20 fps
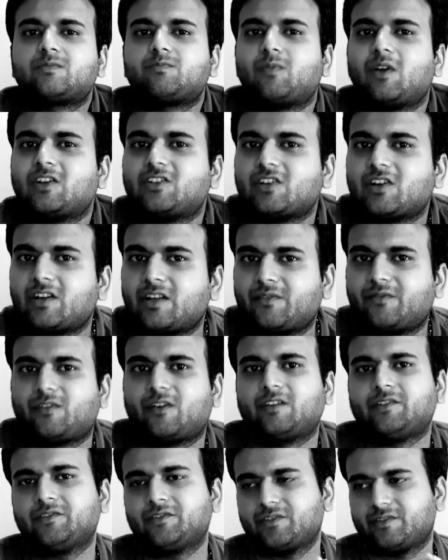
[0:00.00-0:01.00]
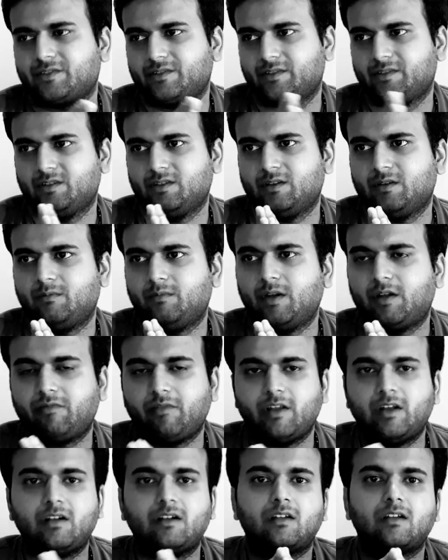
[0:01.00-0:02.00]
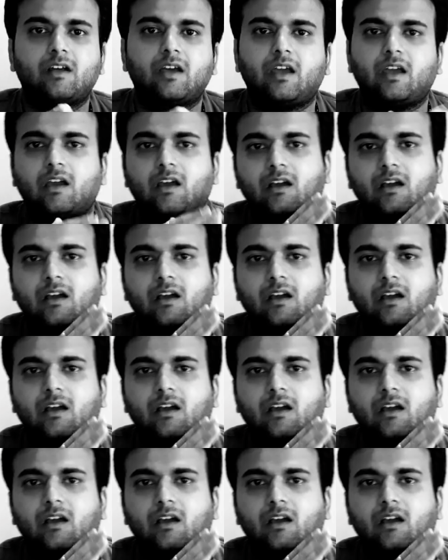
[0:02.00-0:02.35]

major difference between